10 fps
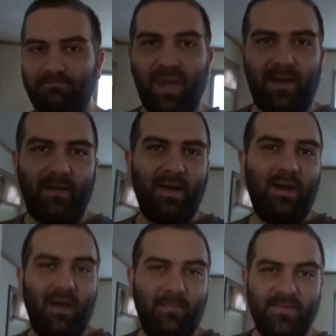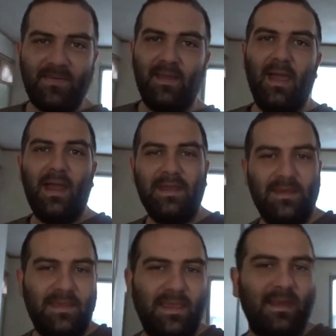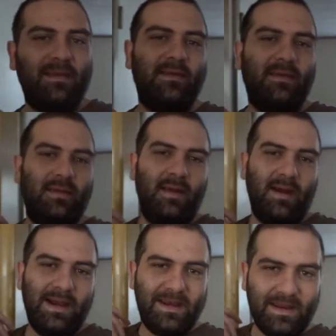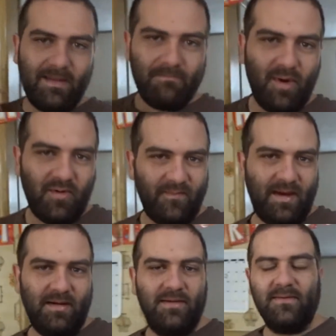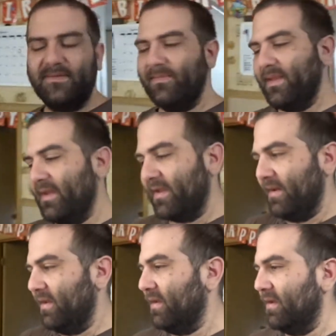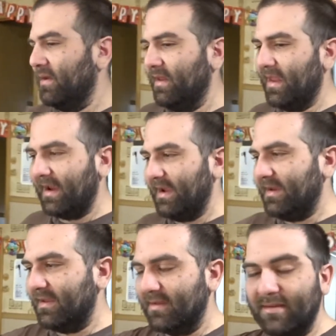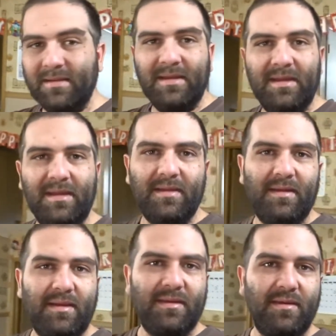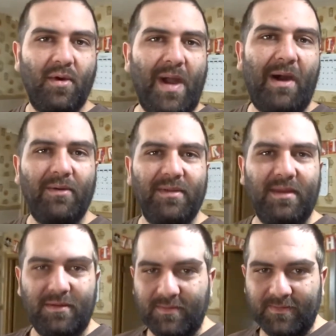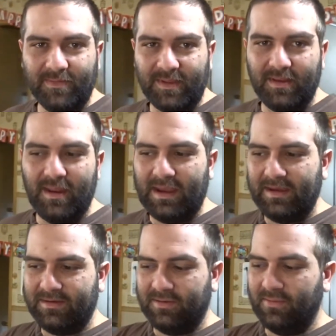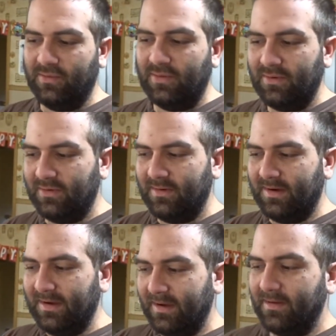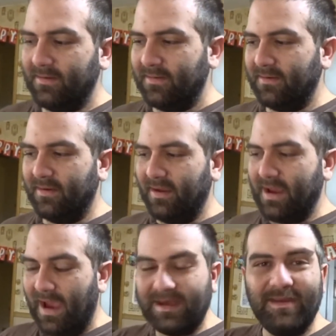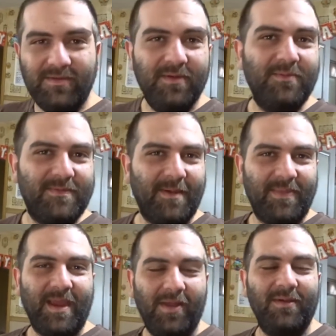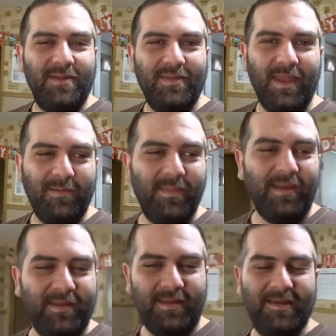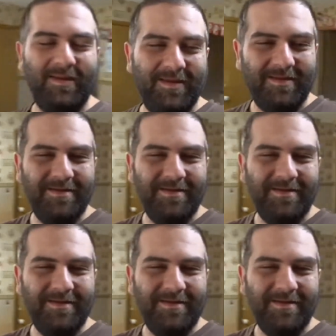better, not 100%, I need to get, I need to get motivated to do something again. I need to go out and do something. I need to, I need to do something other than lay in bed.